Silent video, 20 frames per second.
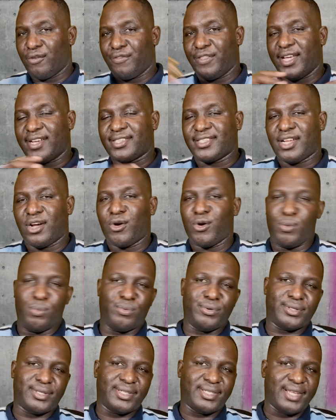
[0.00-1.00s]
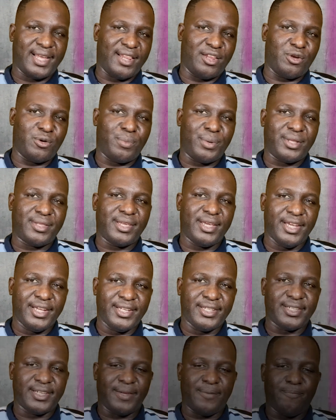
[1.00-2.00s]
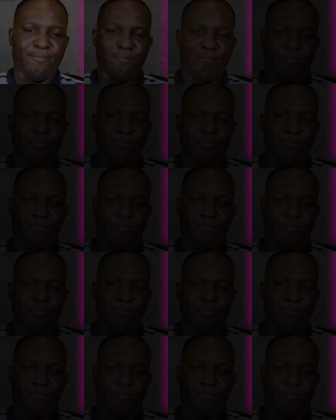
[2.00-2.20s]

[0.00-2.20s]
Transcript: of textile composite a little bit easy.